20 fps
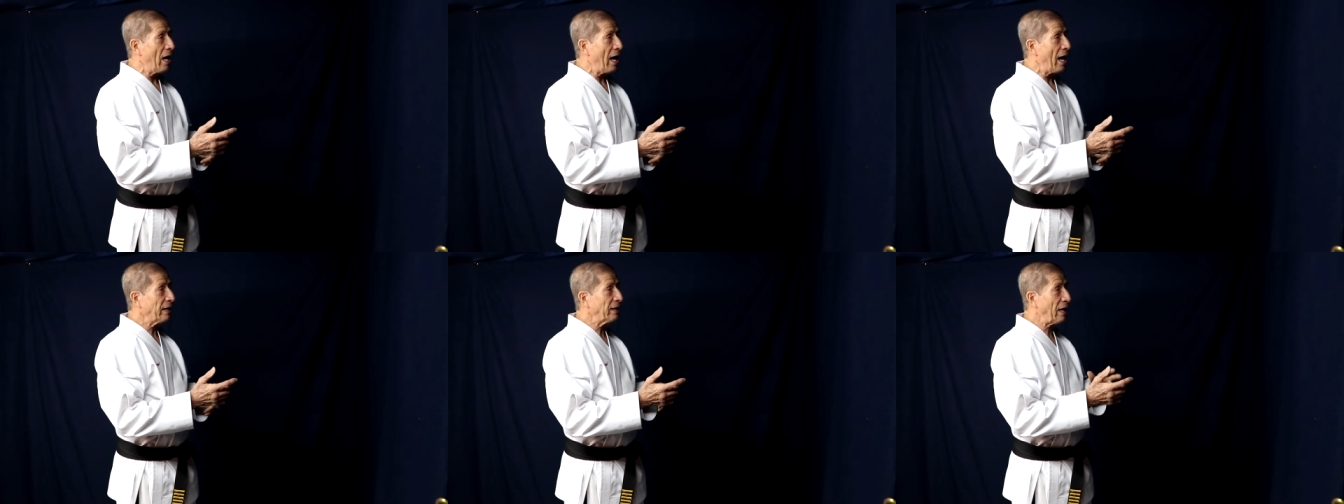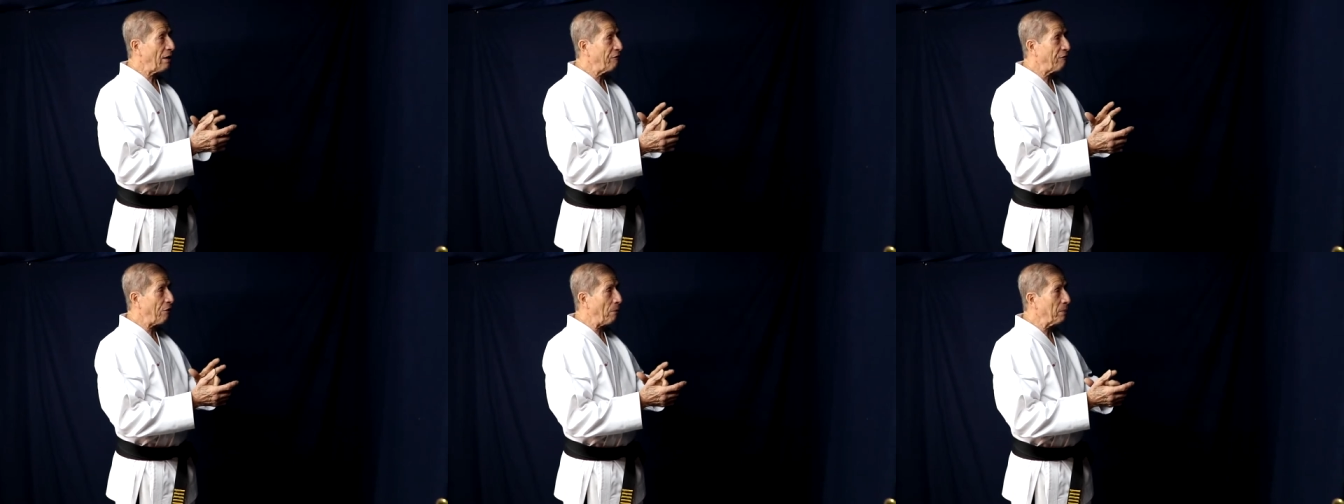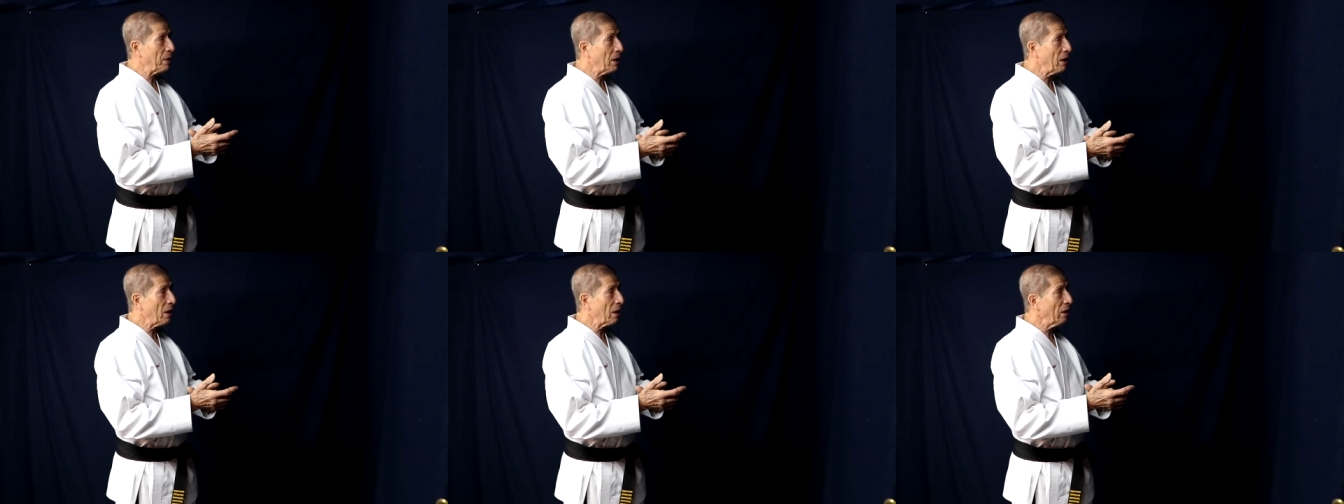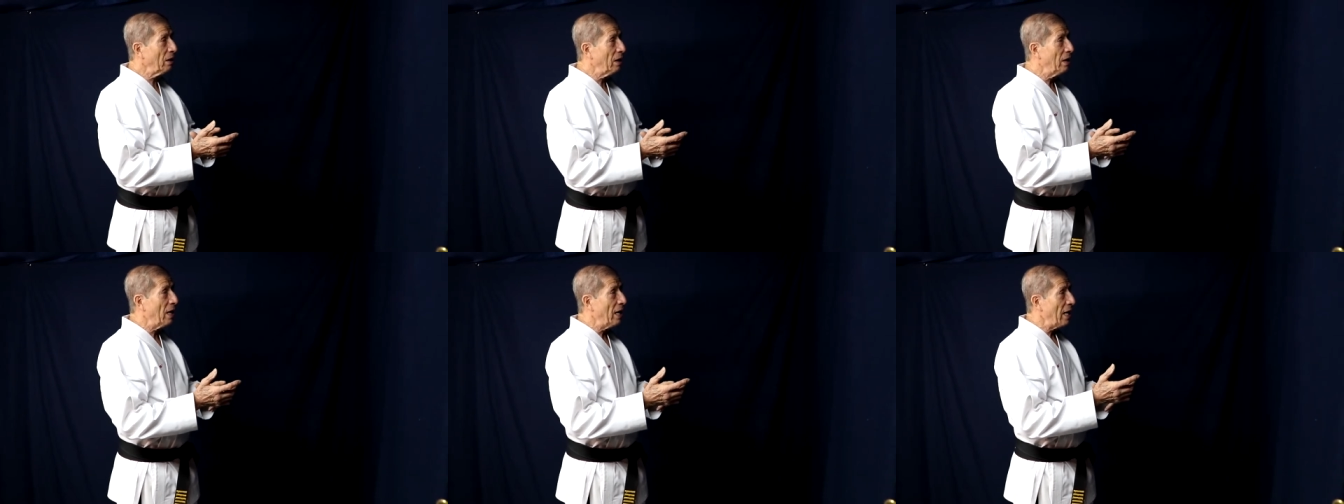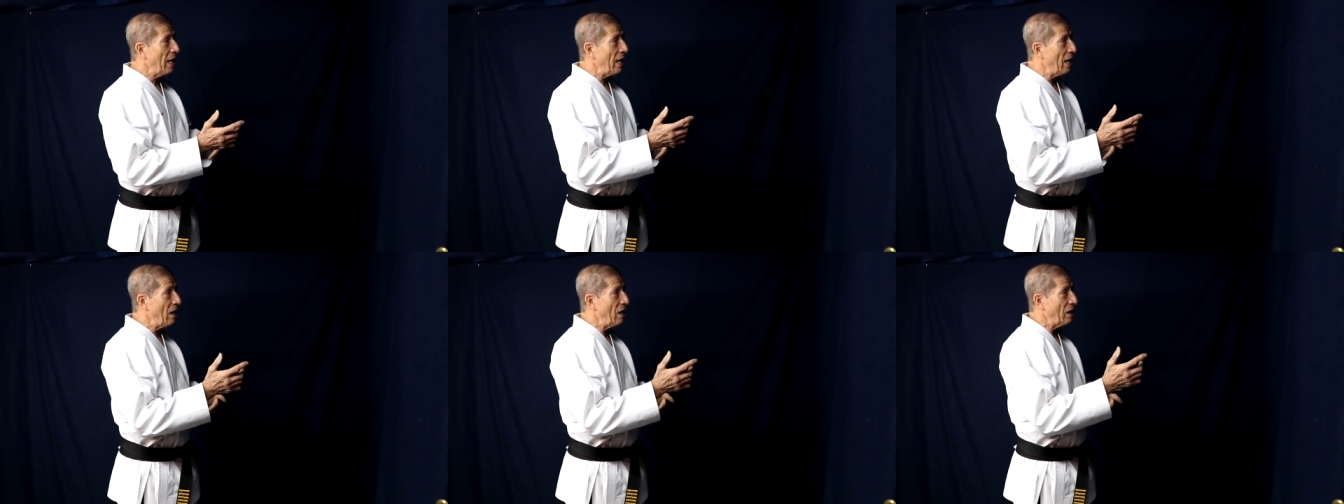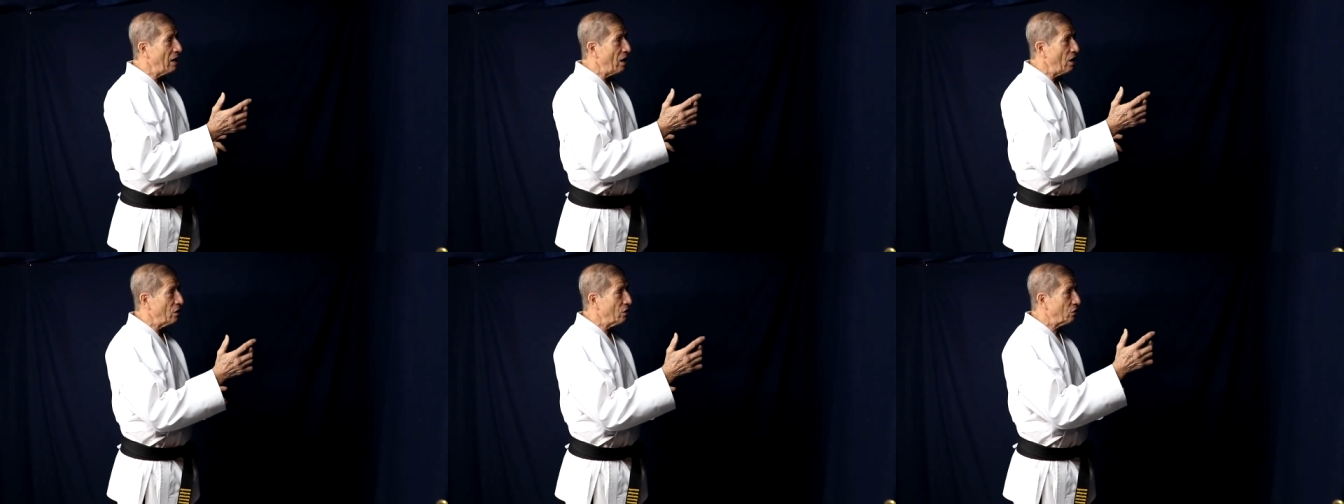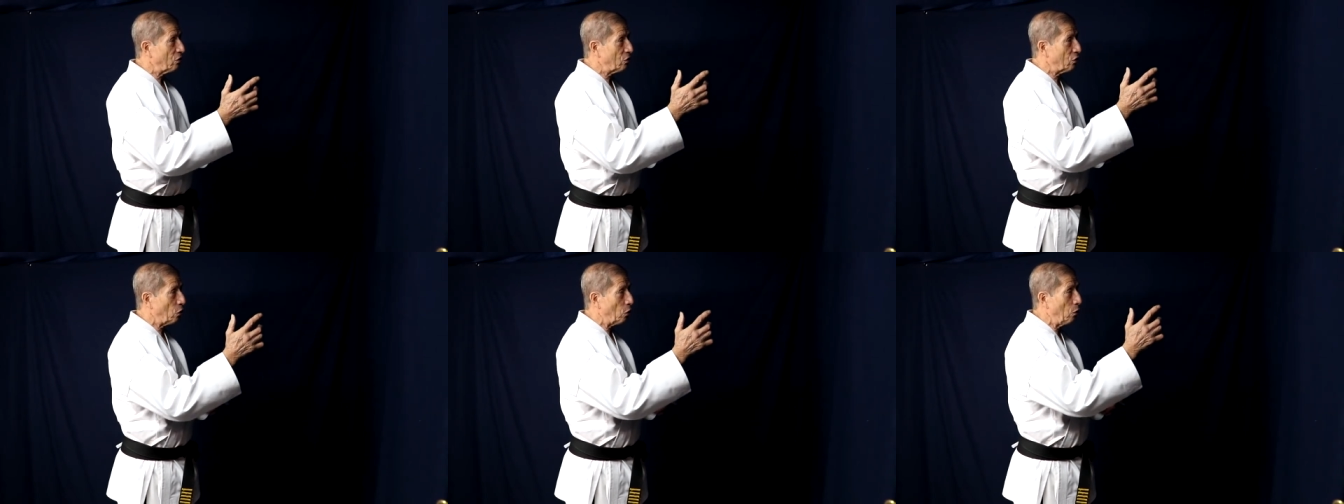and then from here
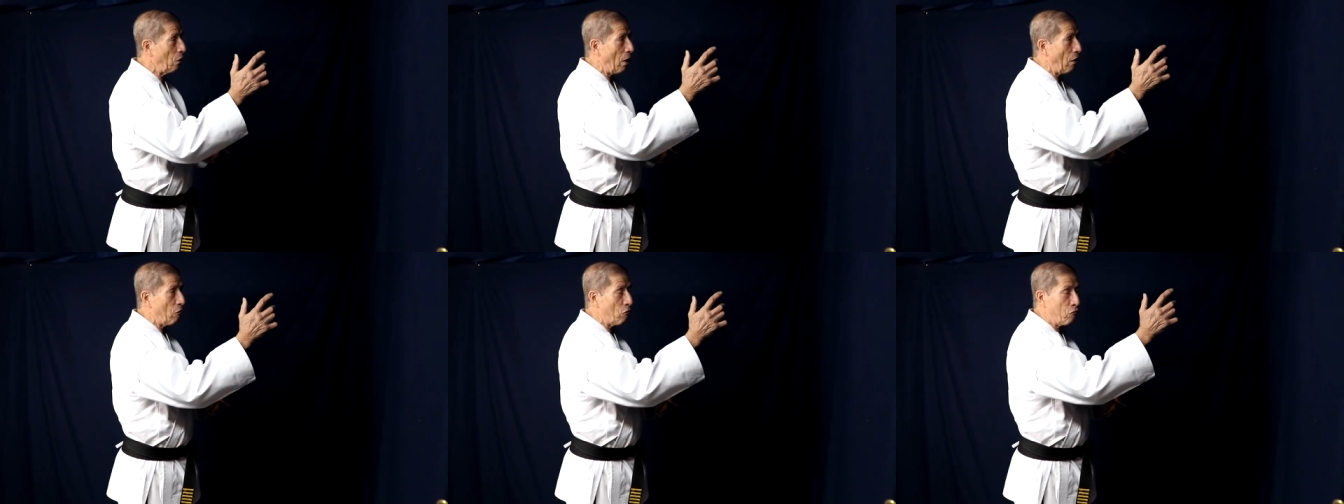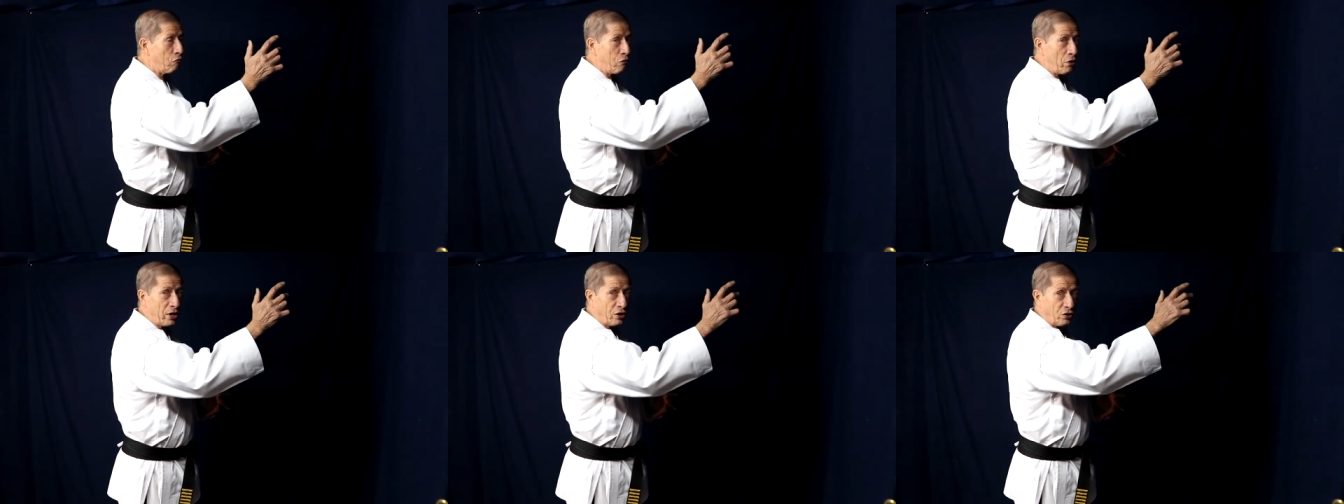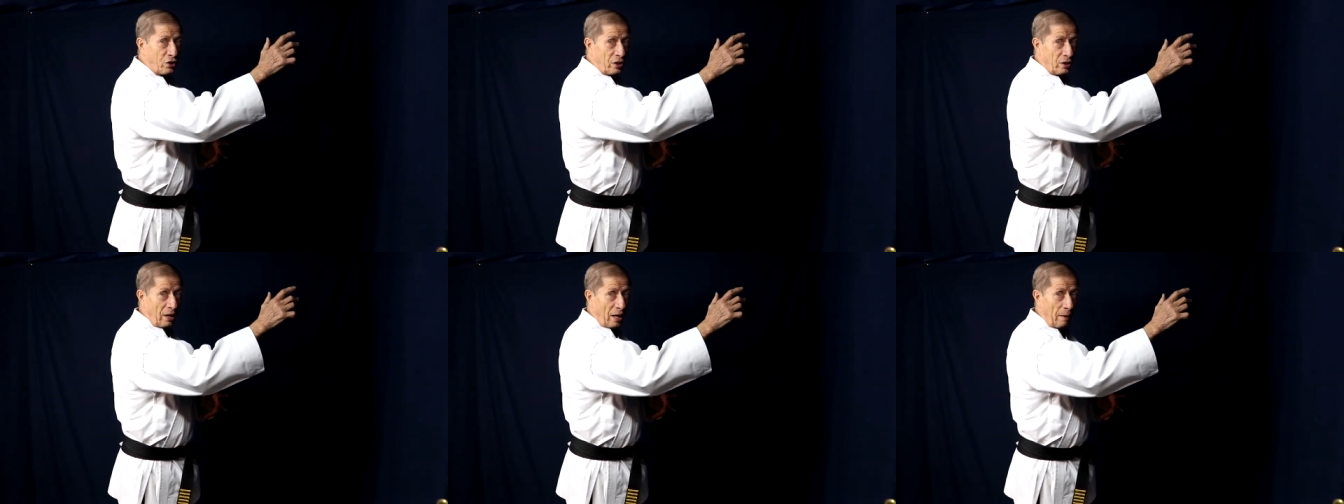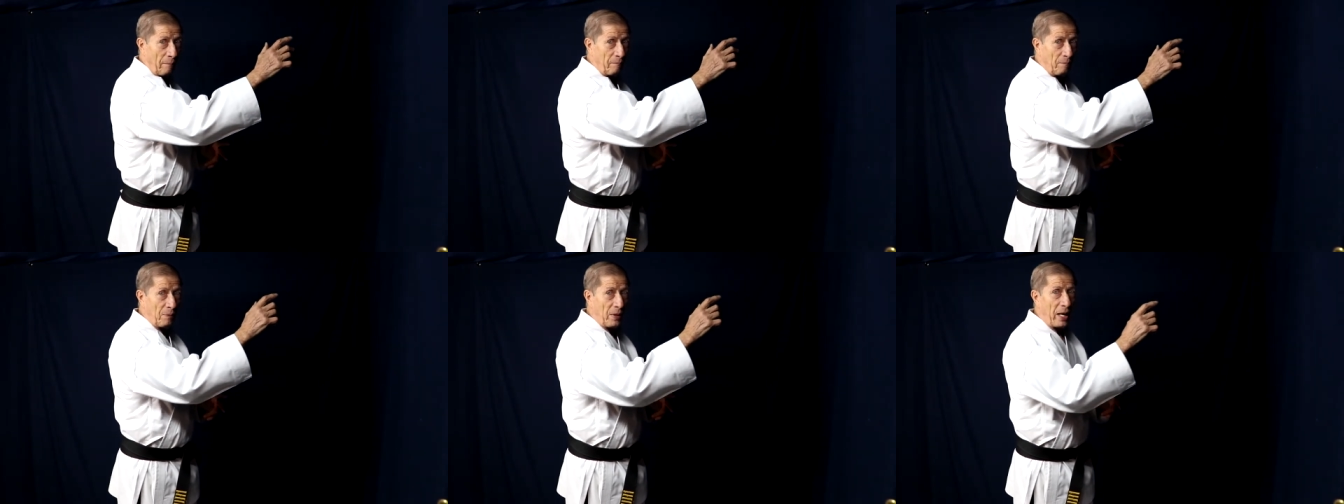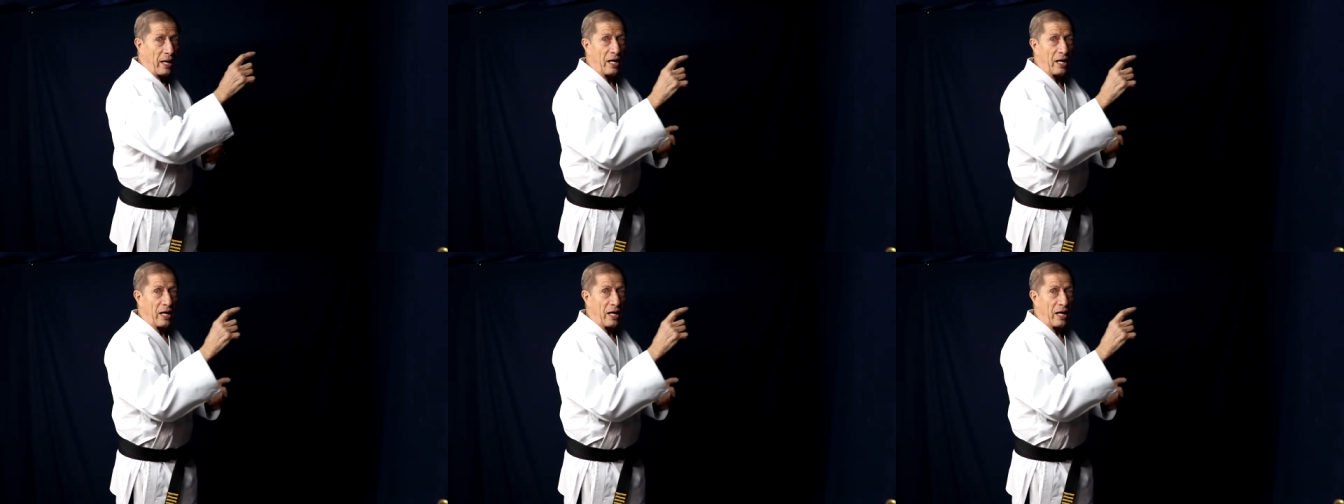to reaching them,